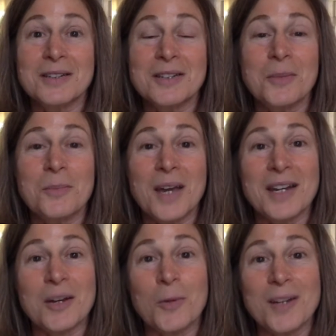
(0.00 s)

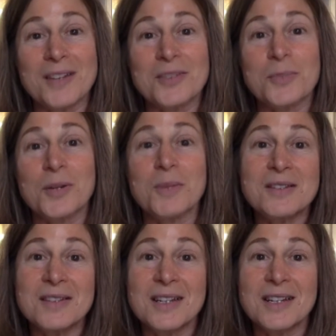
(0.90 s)
combating white
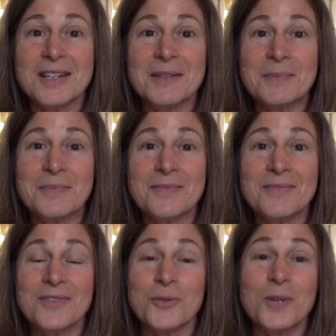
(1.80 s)
supremacy,
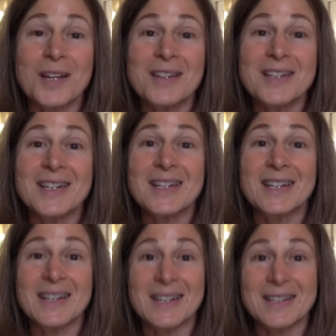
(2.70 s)
the
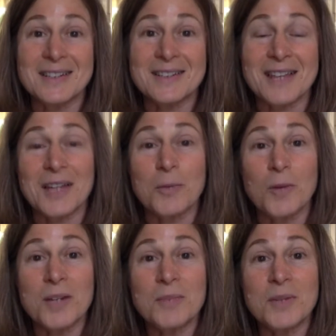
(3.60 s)
reality is that
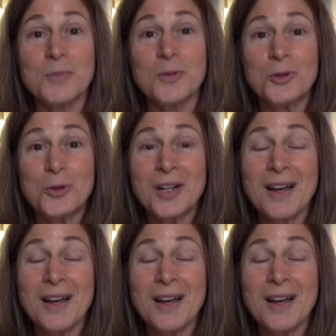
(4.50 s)
white people